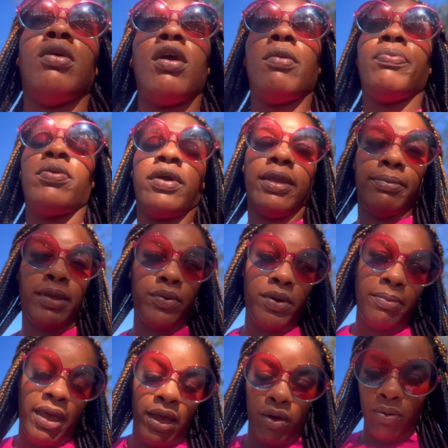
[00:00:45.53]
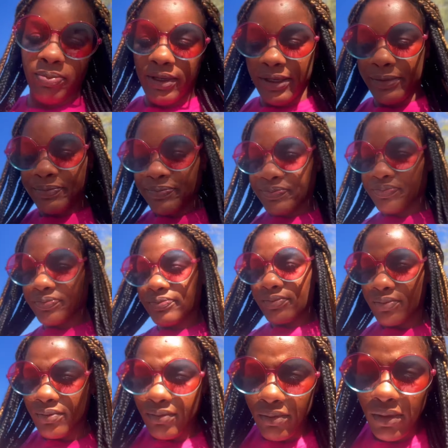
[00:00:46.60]
appointment with my OB.
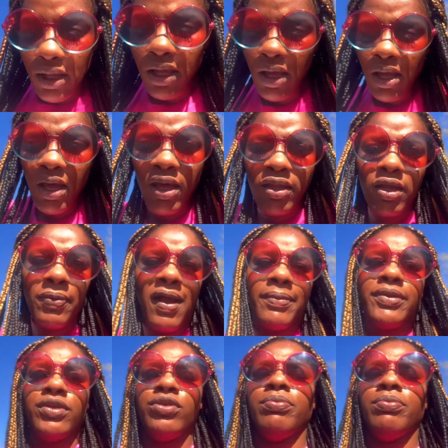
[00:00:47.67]
I'll probably do